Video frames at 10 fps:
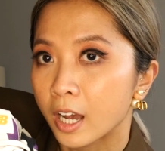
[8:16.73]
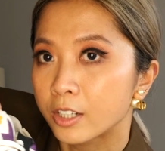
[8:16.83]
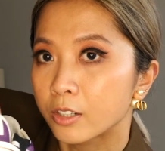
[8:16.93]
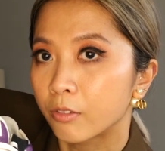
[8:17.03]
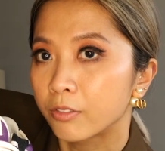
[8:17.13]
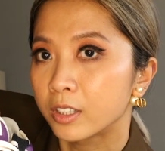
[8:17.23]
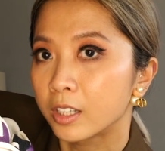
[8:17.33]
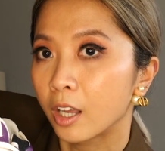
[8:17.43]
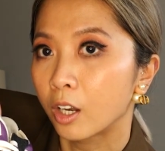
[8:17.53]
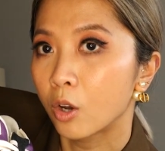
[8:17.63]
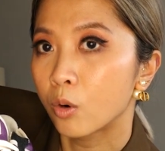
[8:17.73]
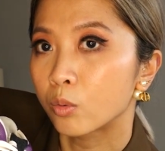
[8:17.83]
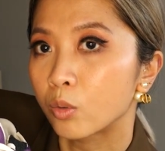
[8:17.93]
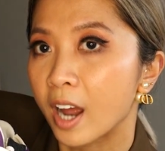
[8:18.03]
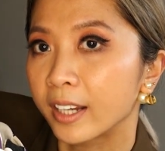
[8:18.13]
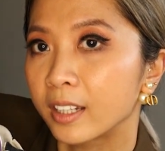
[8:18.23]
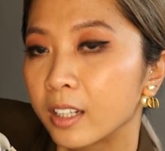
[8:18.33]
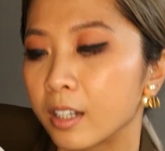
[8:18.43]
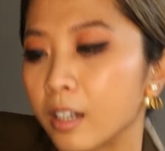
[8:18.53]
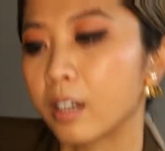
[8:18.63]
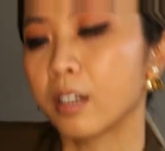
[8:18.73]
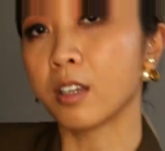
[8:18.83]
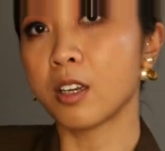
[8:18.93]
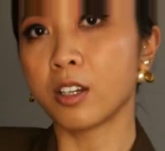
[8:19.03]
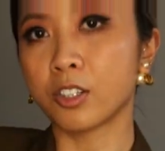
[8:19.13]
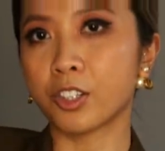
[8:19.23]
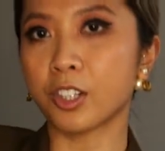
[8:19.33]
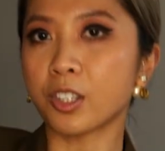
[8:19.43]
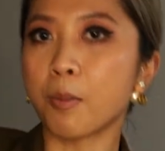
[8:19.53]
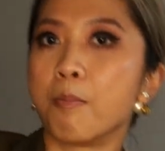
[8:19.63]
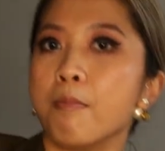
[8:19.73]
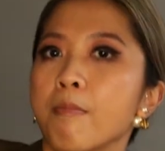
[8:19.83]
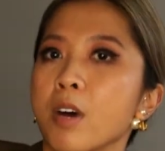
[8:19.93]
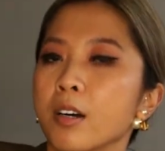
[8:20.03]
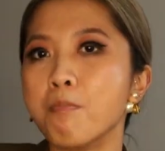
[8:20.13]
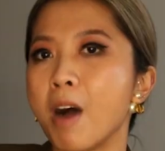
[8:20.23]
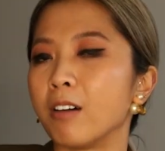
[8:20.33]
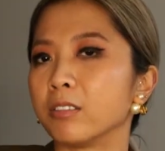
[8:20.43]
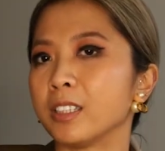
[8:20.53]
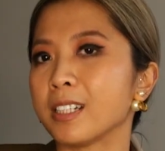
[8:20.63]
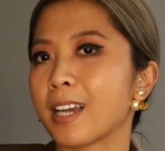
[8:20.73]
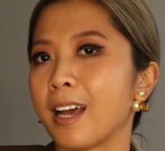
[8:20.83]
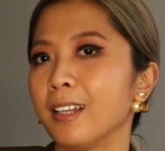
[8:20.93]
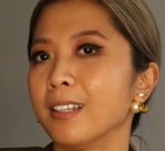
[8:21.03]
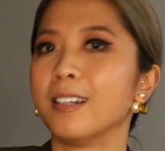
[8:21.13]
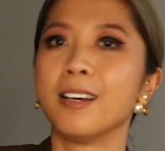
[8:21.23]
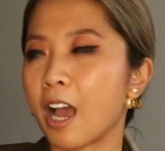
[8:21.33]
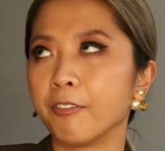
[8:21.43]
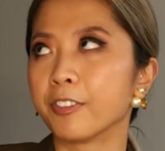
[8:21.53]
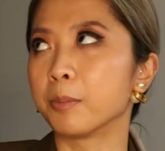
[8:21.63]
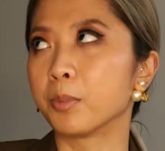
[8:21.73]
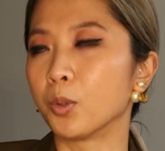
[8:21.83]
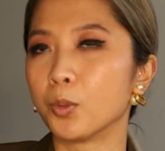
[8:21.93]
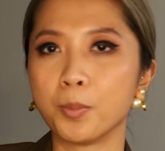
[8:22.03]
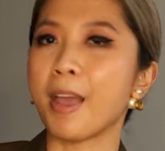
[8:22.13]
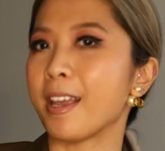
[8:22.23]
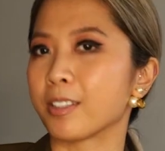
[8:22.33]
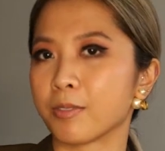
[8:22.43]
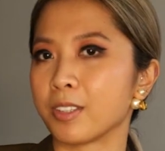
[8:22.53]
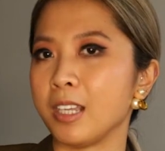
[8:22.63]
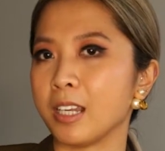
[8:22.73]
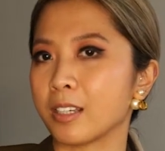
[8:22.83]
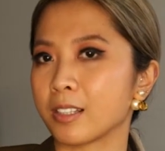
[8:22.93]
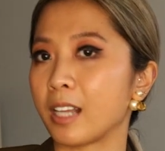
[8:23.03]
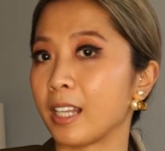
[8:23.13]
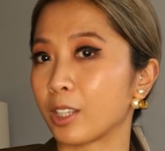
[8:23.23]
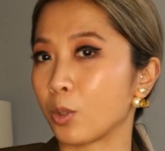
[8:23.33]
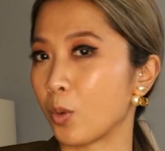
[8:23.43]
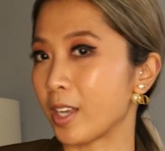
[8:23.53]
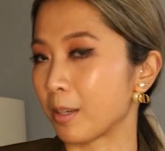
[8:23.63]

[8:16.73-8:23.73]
touch of yellow right here. Just some multicolor, comfortable pairs of sneakers I like to wear